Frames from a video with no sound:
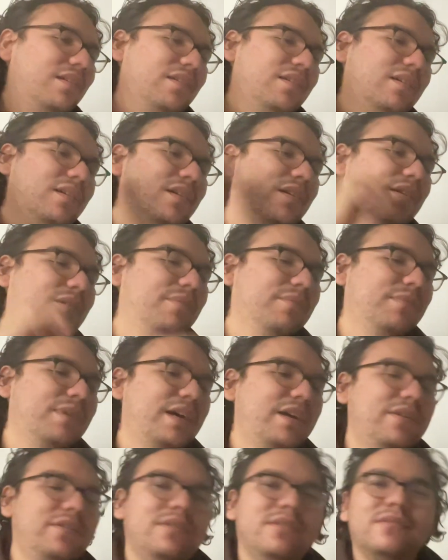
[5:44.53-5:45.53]
I
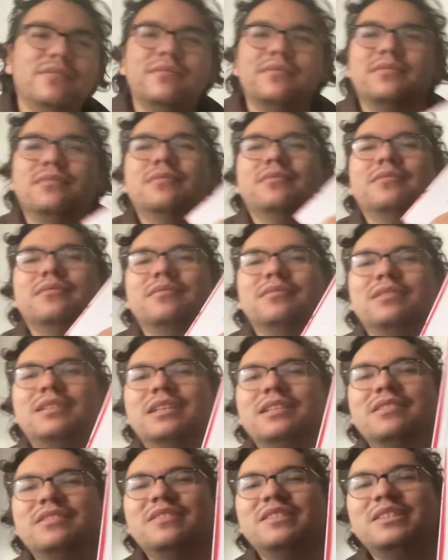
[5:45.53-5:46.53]
don't know.
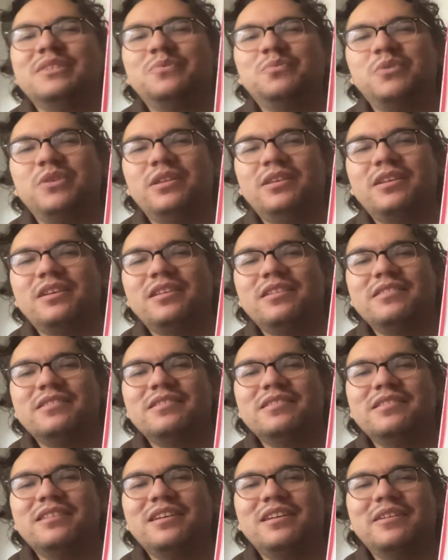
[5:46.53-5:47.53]
It's really
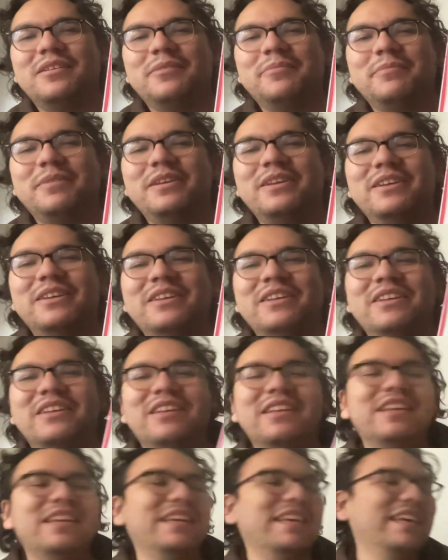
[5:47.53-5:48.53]
nice.
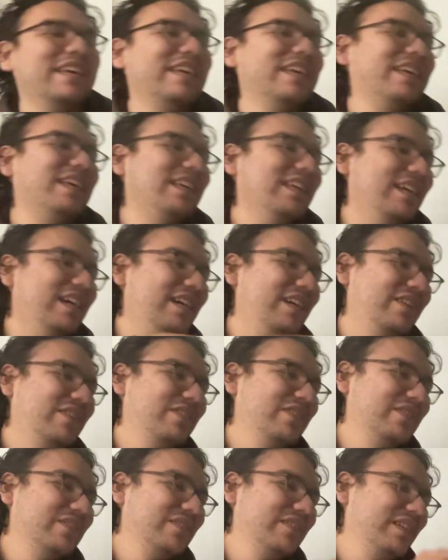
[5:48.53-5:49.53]
I don't
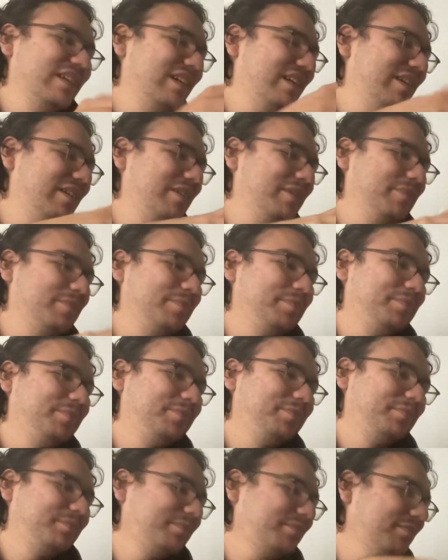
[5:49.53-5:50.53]
know.
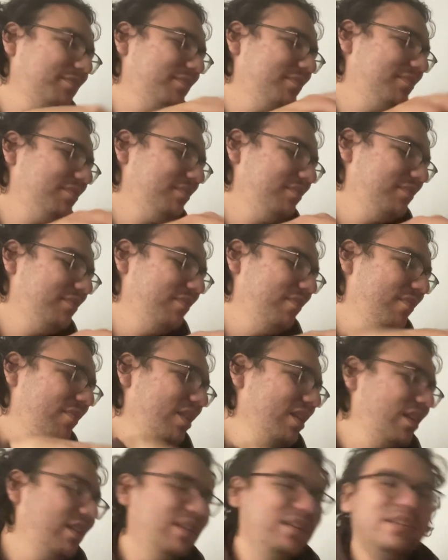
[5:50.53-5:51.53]

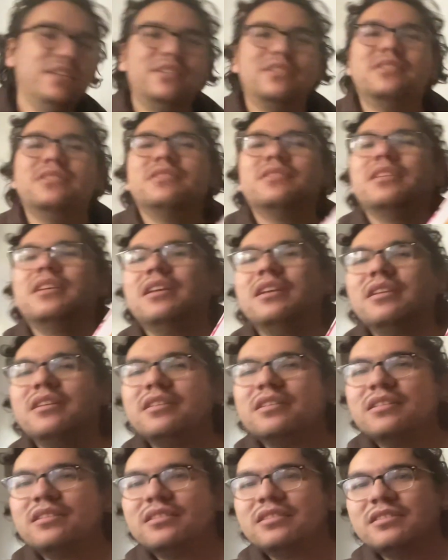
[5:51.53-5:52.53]
Here's like
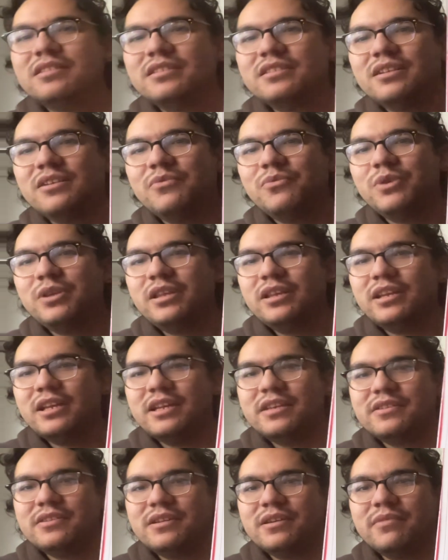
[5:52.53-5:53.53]
a really
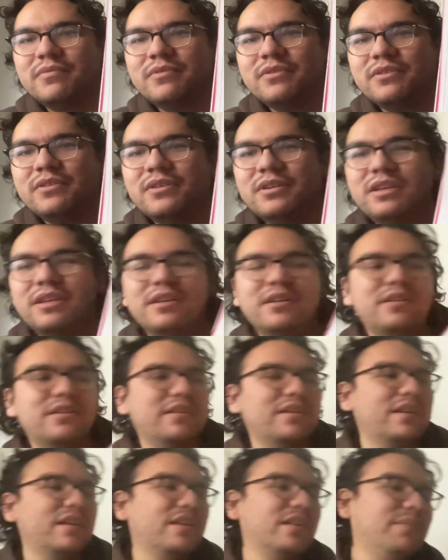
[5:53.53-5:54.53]
nice cover
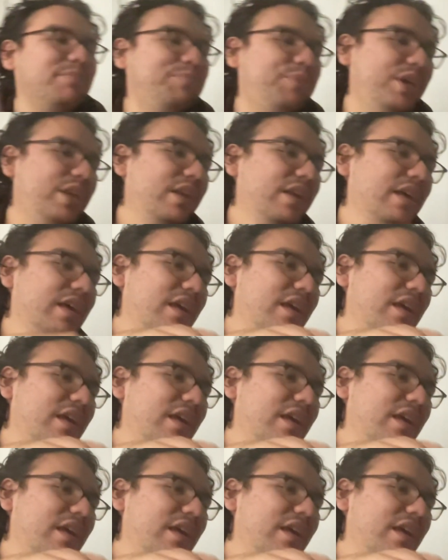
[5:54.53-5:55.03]
here. But